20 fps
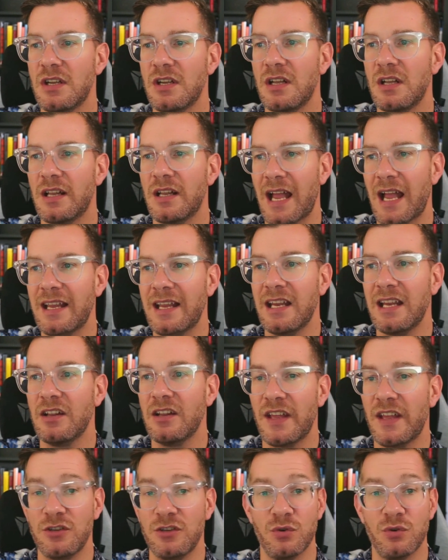Like, I care
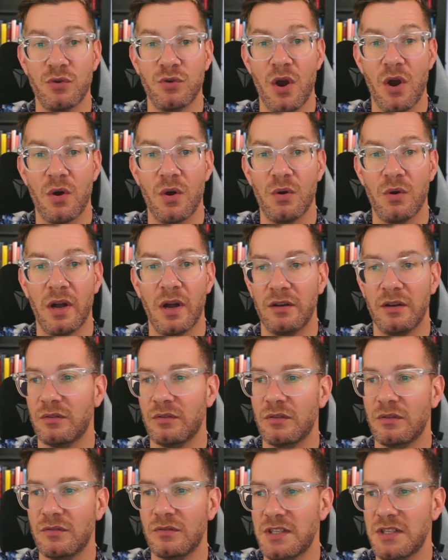that you grow. I don't
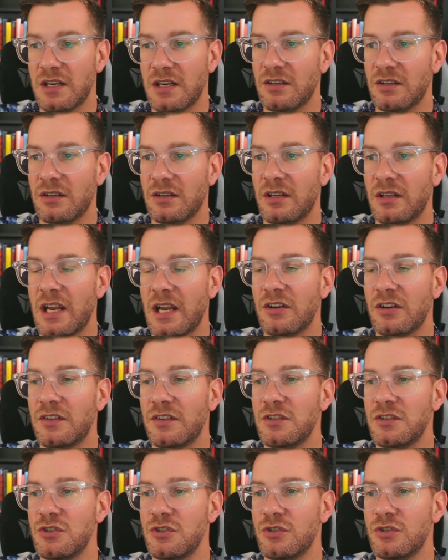care that
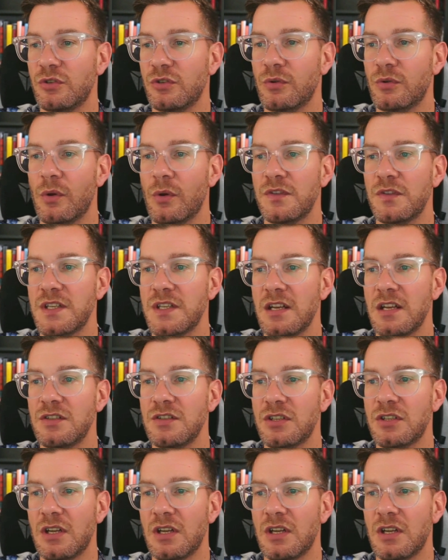this is your growth stage.